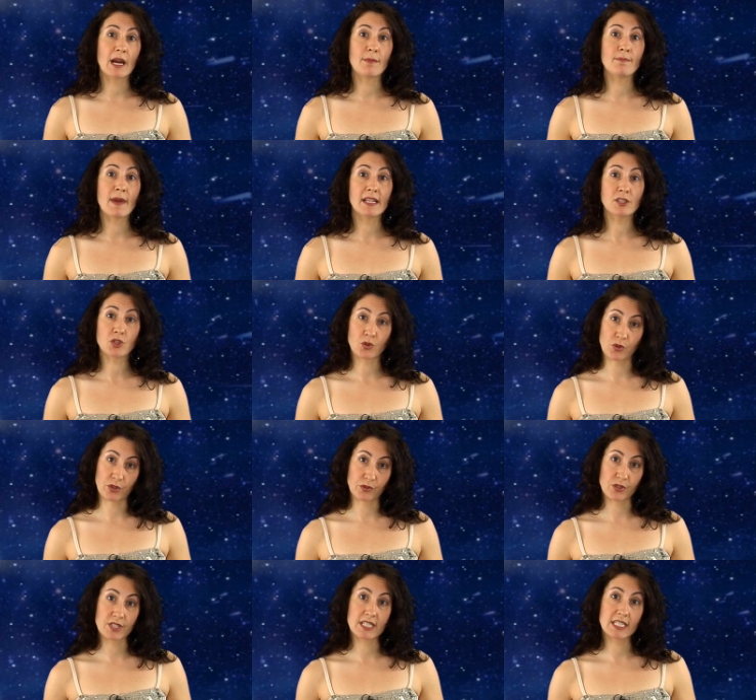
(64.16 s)
a mentor
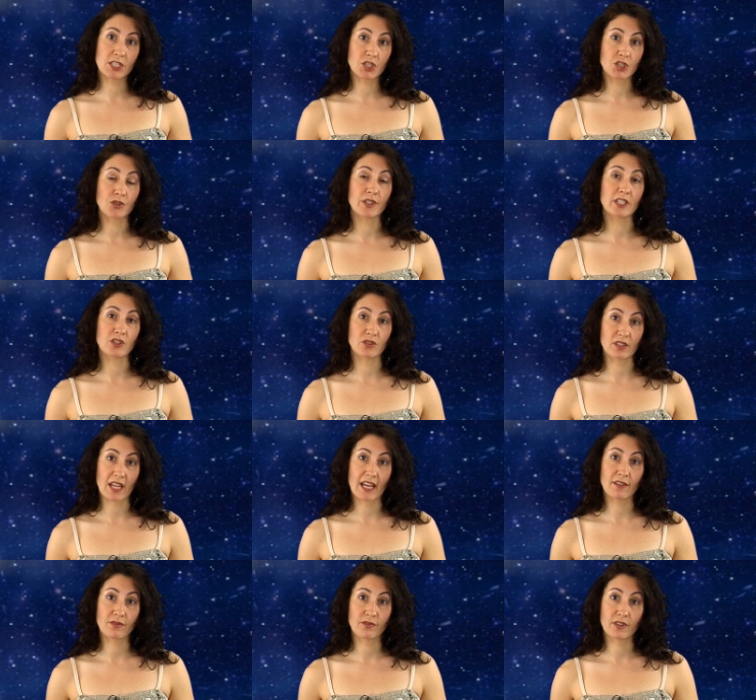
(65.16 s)
or teacher in your
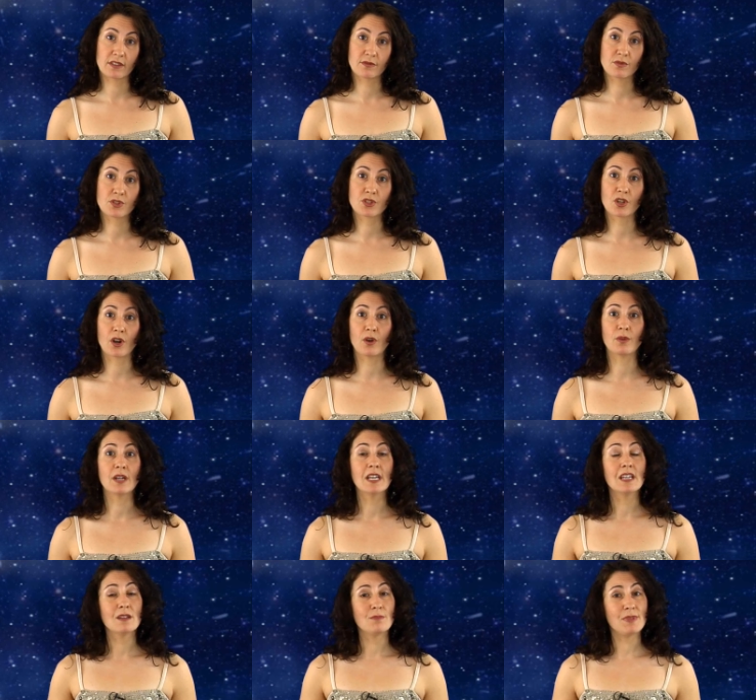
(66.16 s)
life. So
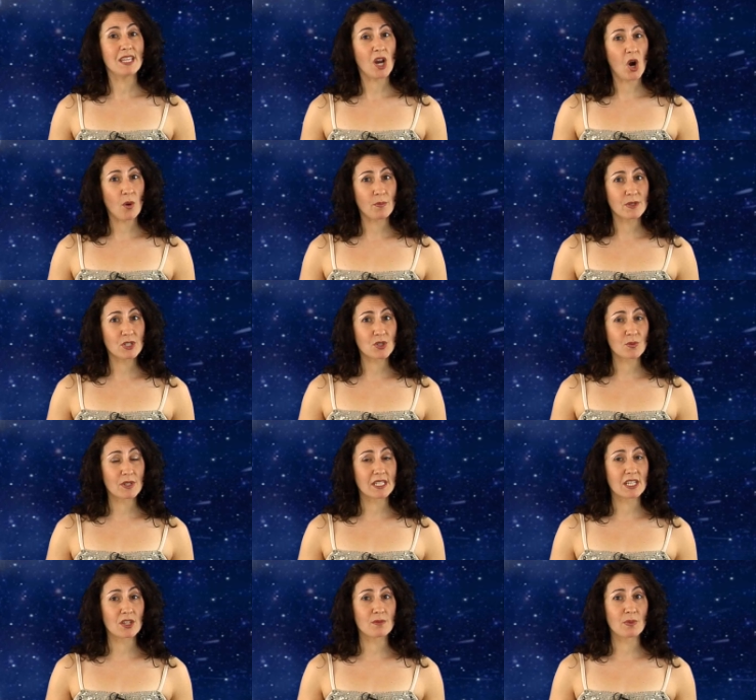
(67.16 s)
be open to
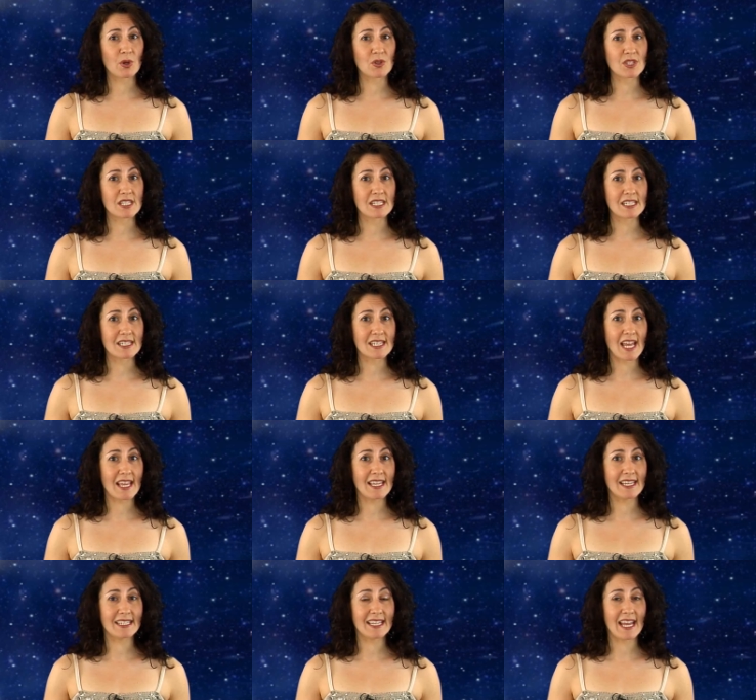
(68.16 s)
what the other person is
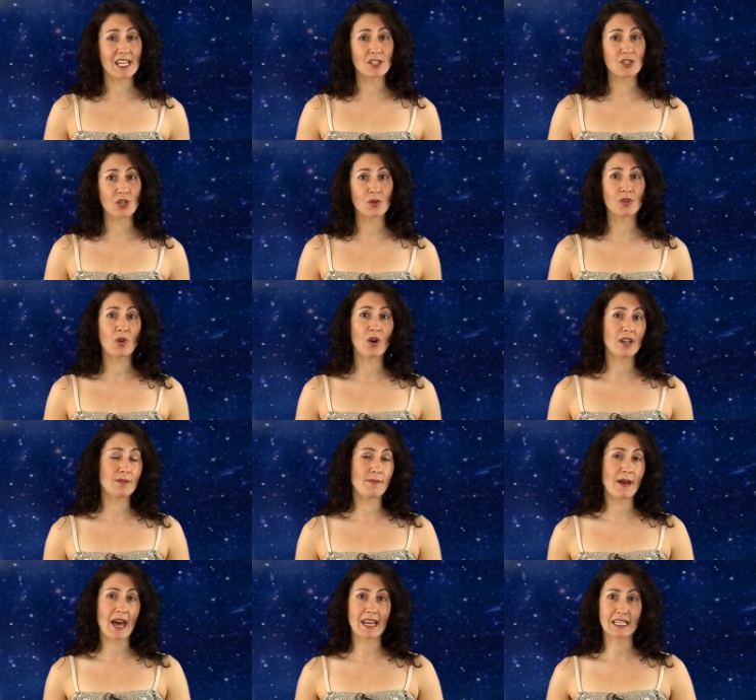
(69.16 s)
saying and don't
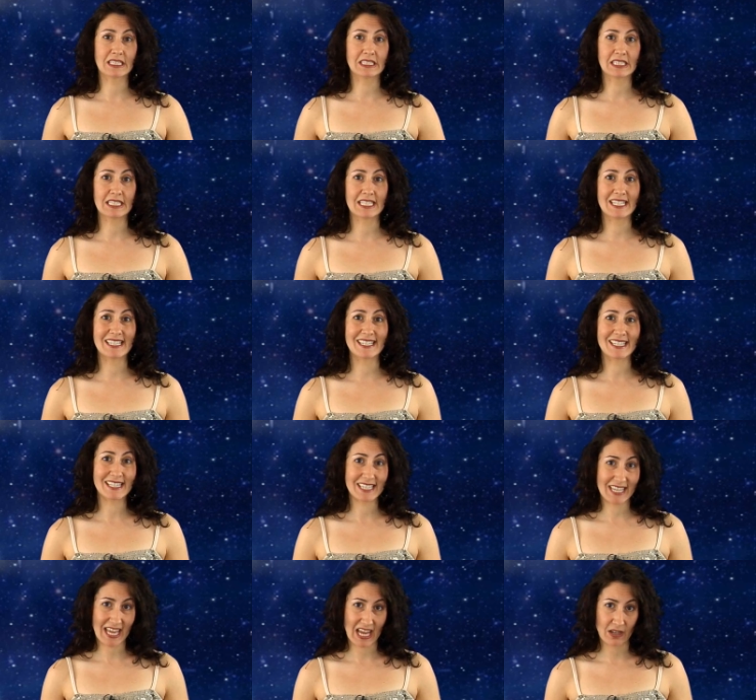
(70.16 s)
automatically
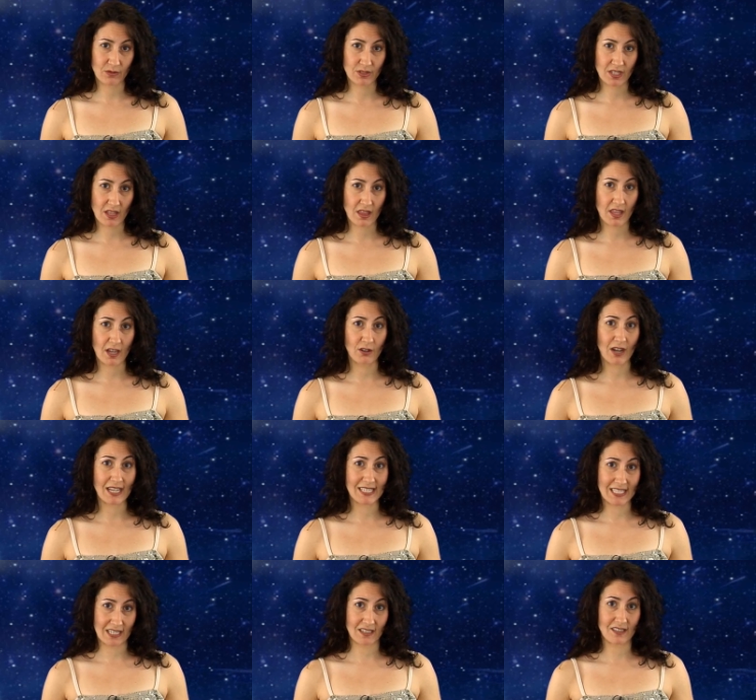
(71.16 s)
discount their
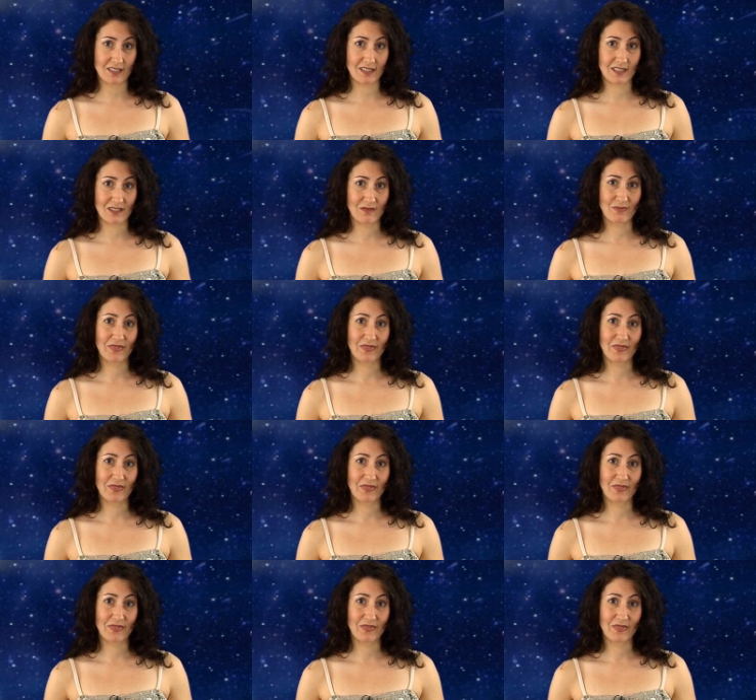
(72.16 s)
ideas.